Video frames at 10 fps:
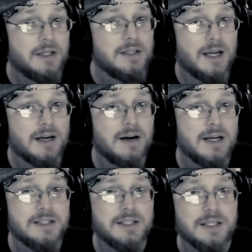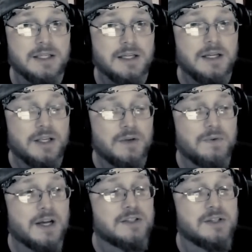Isn't that crazy? You've
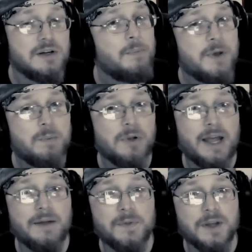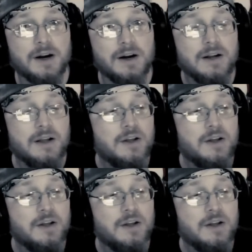got certain people out there